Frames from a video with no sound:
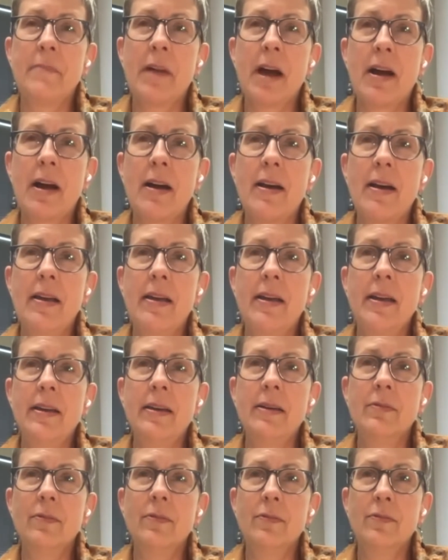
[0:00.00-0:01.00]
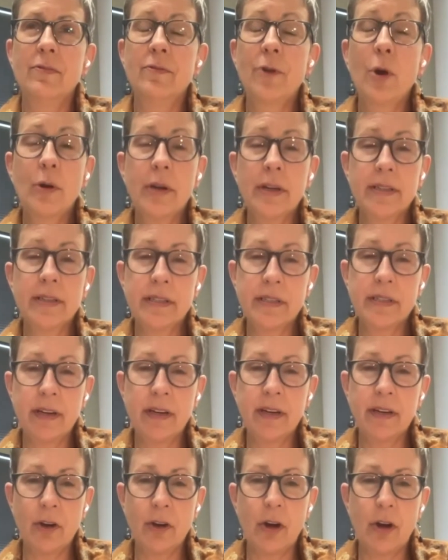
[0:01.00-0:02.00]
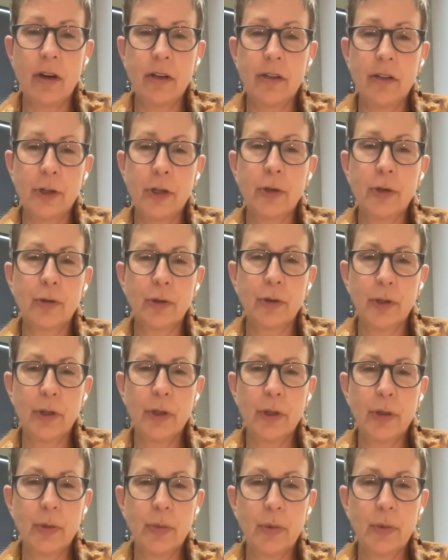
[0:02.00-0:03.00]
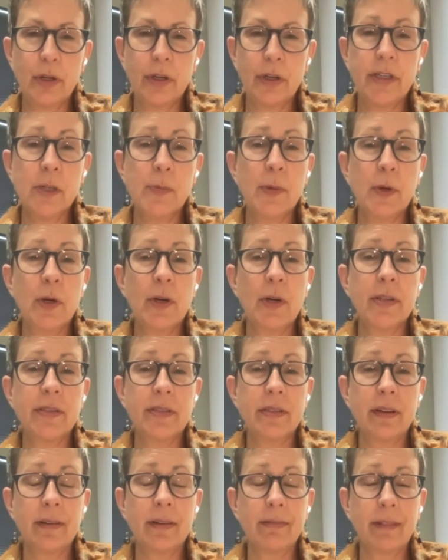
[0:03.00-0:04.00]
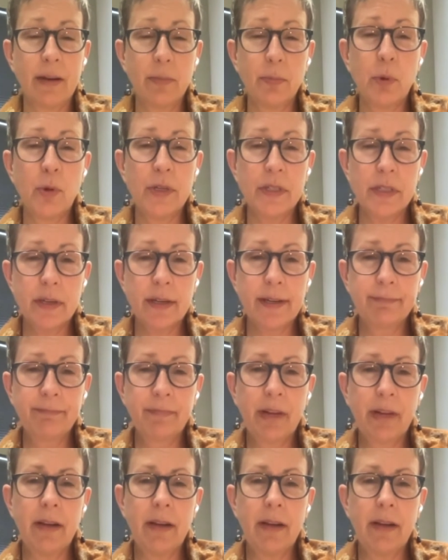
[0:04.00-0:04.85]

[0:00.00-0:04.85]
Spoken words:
I focused in on children who were experiencing lead poisoning